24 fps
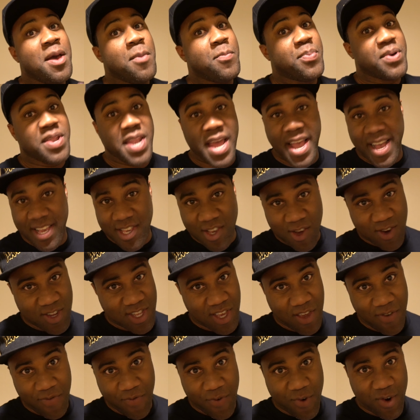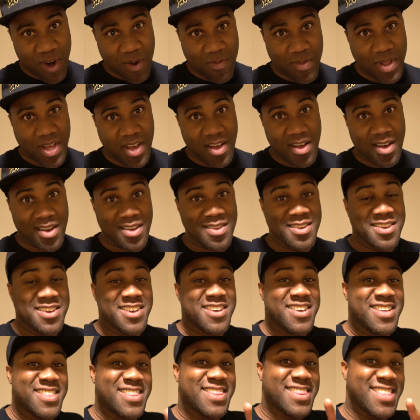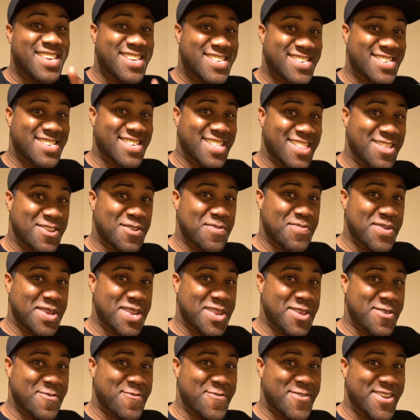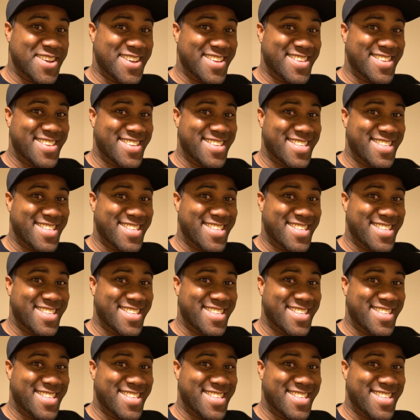putting the SRT4 in the blog. This is a little bit different.